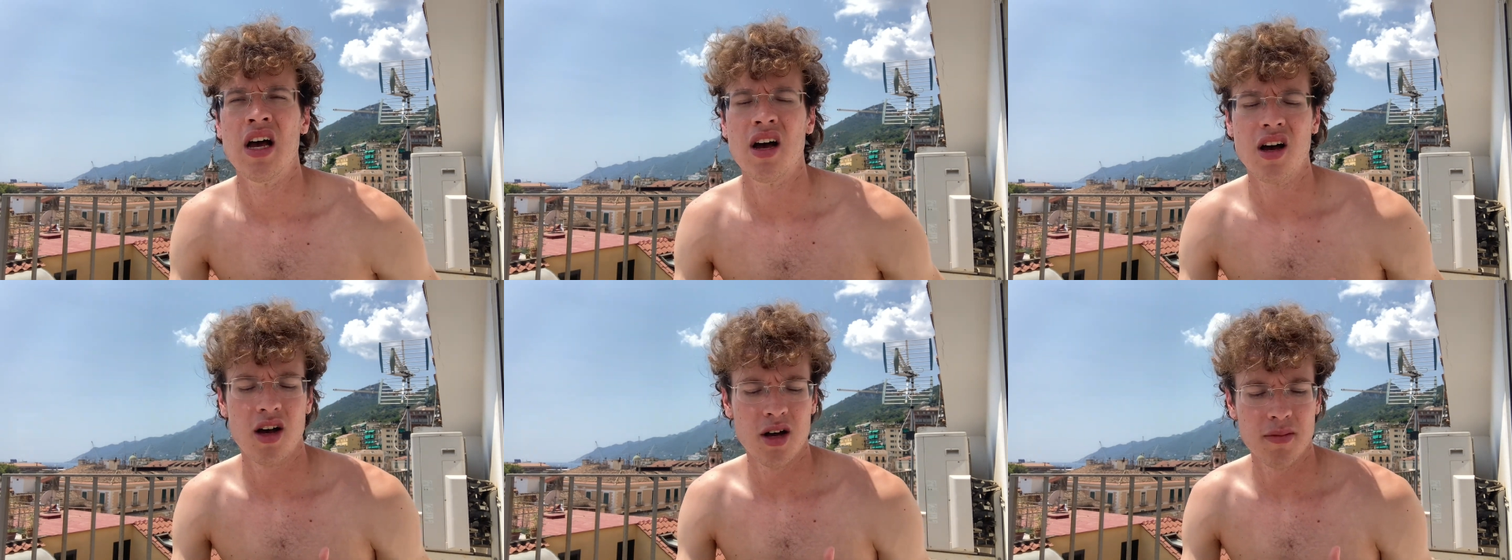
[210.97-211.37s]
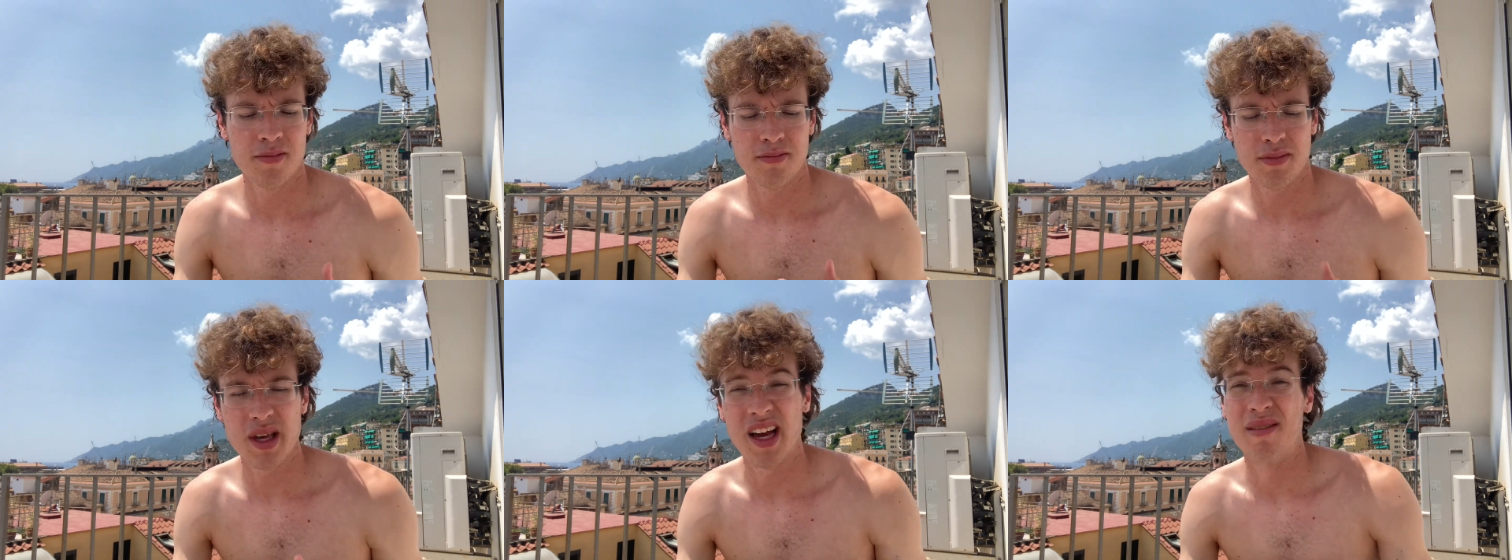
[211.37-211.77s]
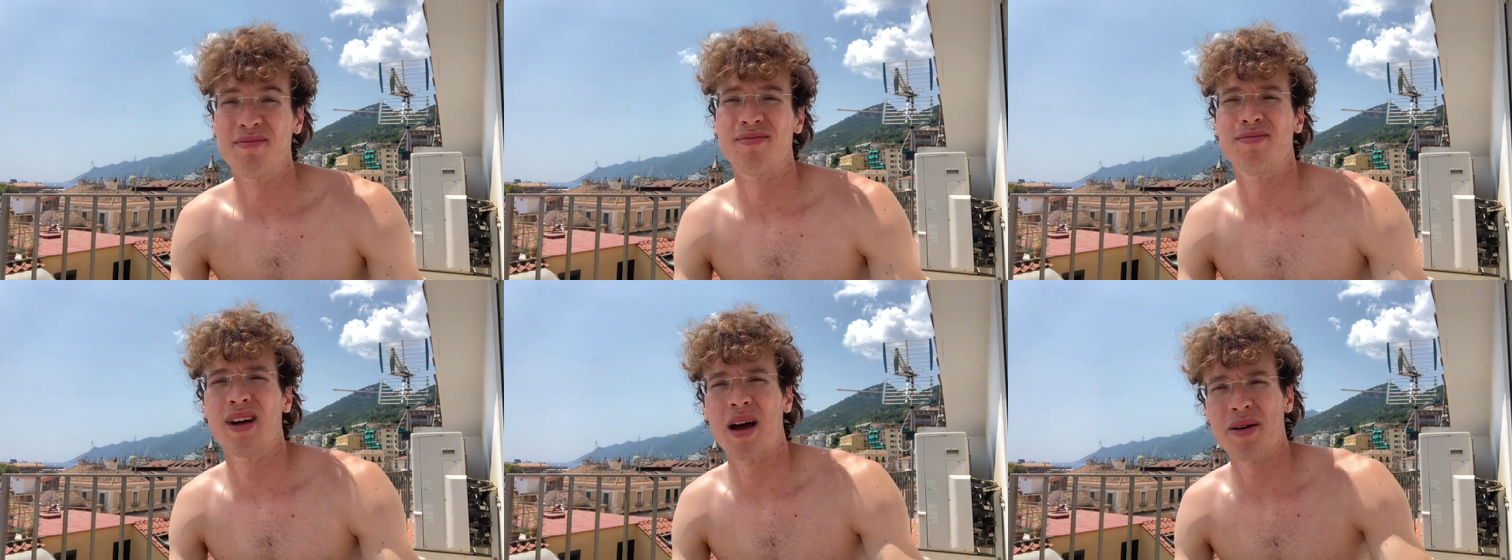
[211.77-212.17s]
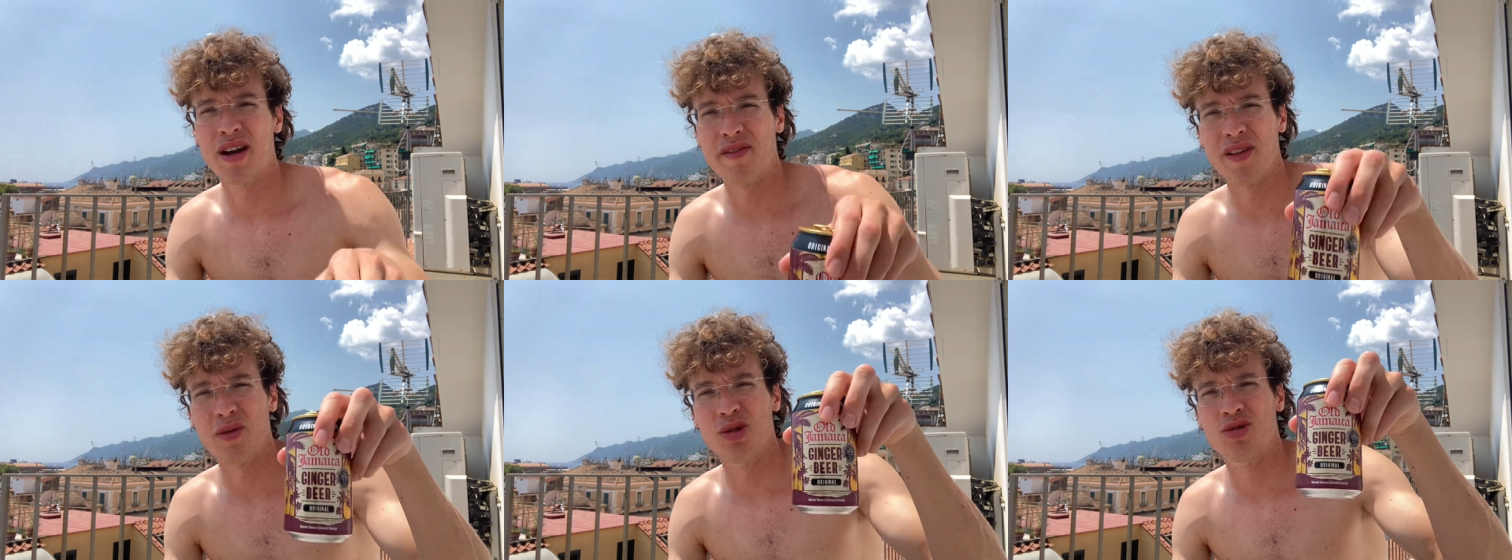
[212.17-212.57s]
But yeah, I
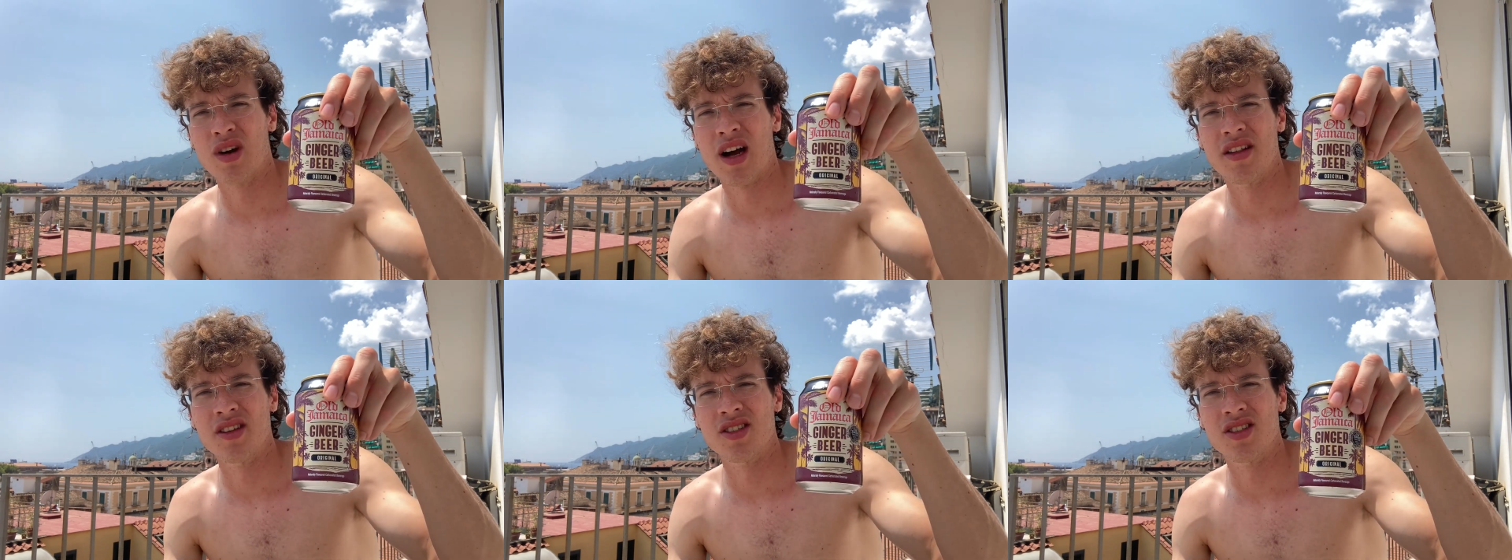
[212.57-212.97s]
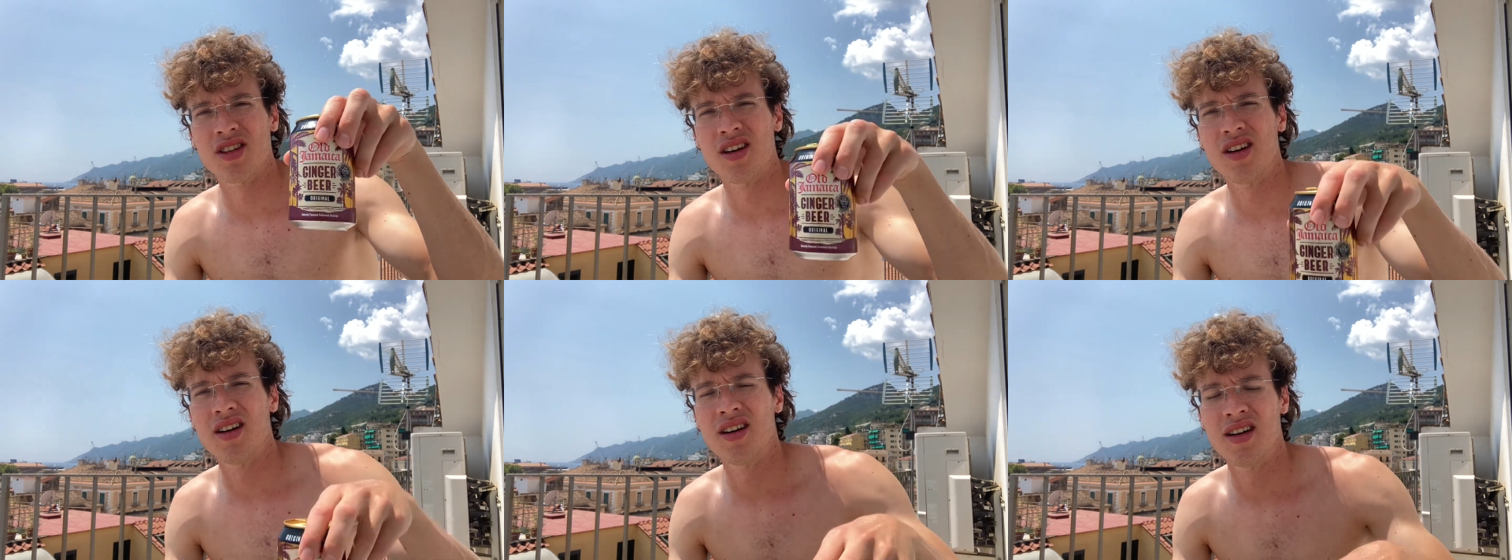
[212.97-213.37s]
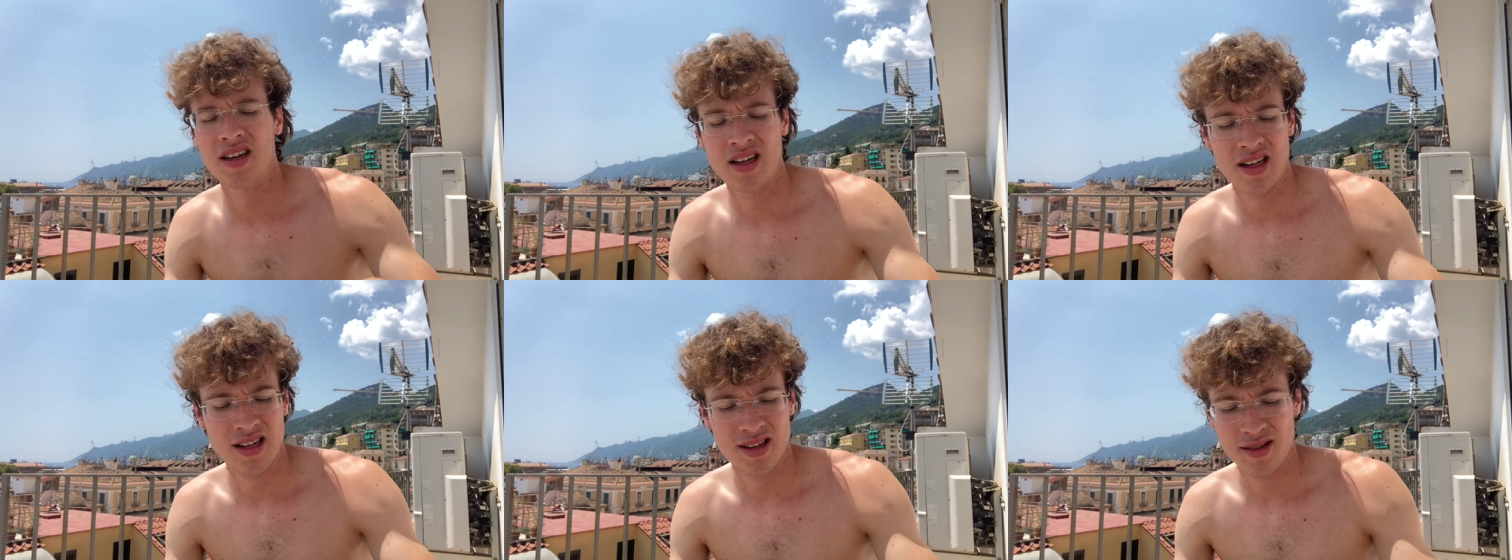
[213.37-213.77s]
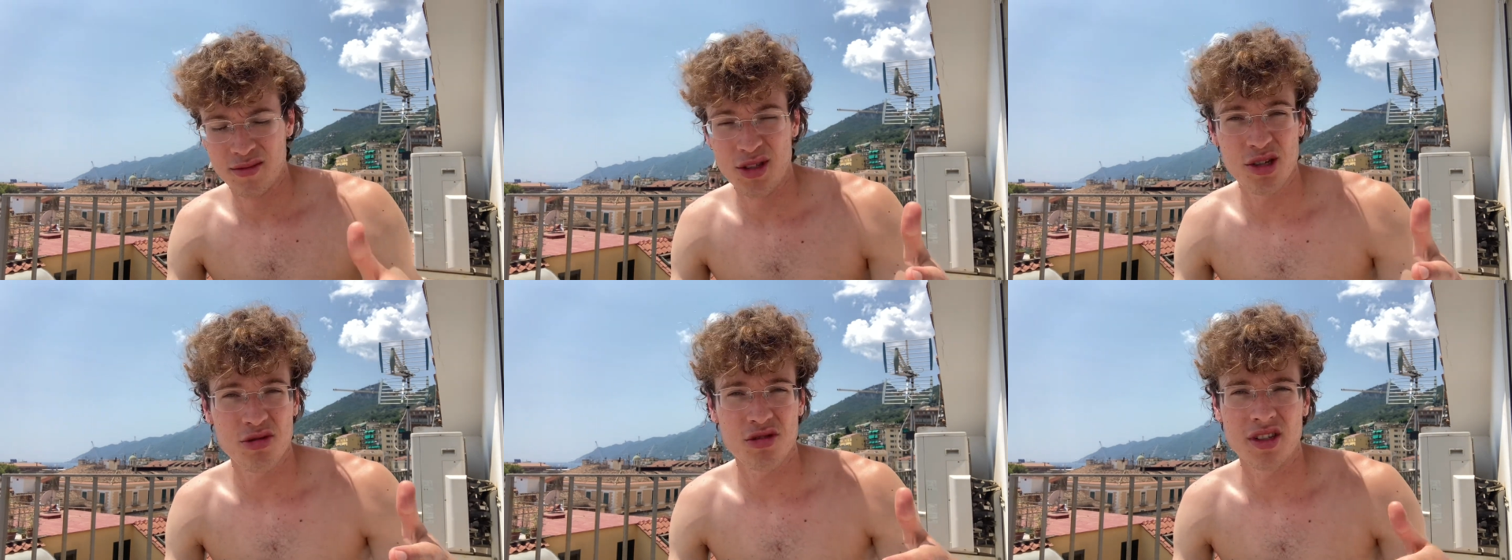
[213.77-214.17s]
definitely would try this. It's
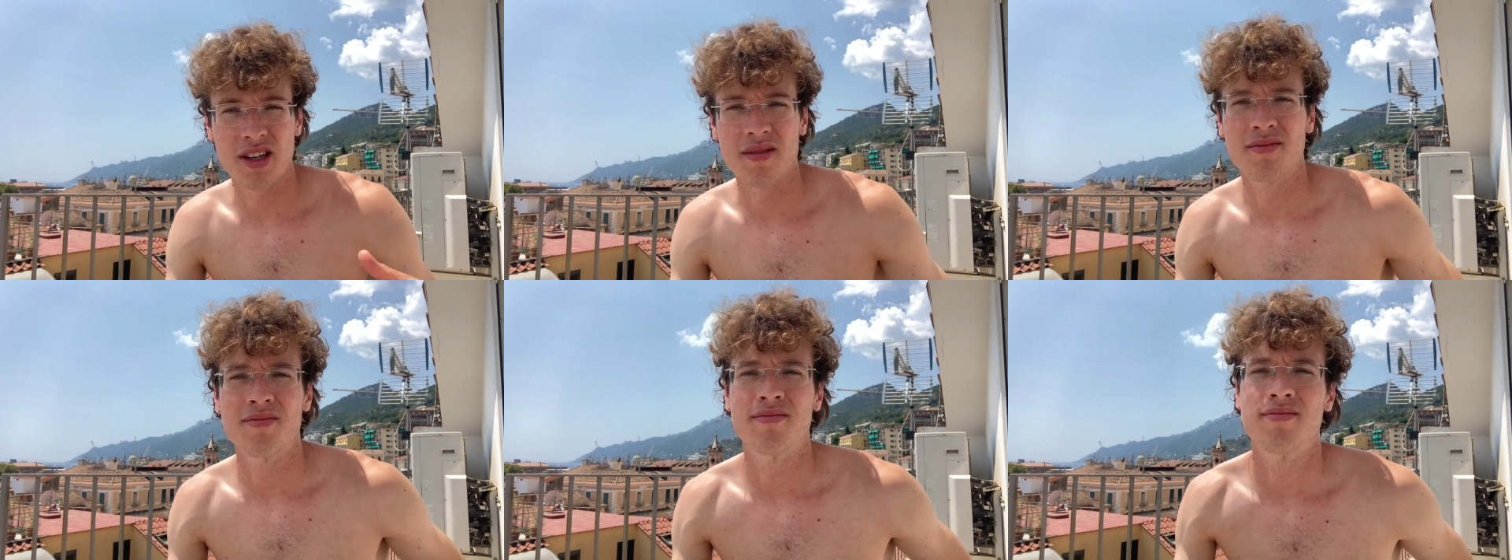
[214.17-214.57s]
interesting.